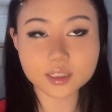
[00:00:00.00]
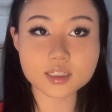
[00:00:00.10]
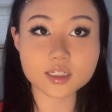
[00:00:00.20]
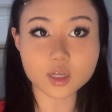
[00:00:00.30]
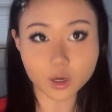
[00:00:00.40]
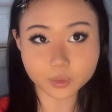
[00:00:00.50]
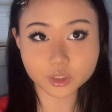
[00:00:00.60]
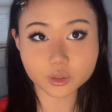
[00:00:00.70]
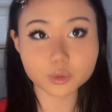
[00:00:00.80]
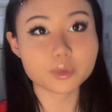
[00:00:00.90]
This is
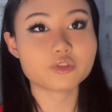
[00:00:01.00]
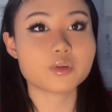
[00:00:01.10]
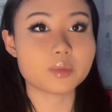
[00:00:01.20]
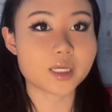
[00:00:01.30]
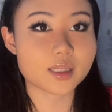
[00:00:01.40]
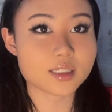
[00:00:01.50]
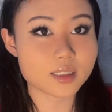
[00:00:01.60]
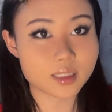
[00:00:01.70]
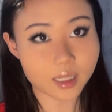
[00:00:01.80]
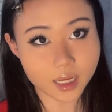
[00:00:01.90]
optional, but for me this
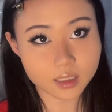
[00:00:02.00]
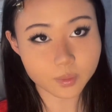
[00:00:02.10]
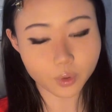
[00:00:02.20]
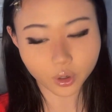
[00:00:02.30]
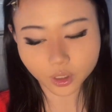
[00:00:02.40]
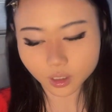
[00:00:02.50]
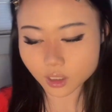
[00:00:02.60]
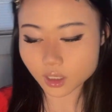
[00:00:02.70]
is the last part.